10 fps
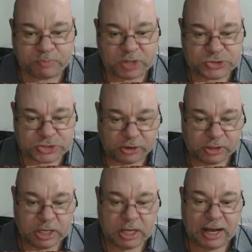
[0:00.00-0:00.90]
So
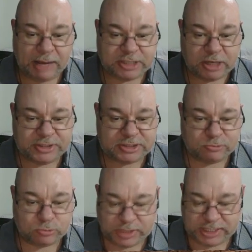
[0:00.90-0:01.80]
I'm going to
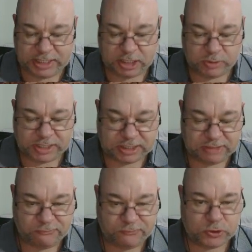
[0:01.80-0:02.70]
really quickly
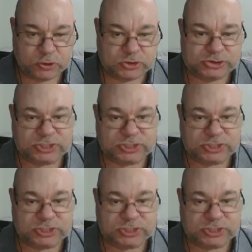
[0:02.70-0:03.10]
first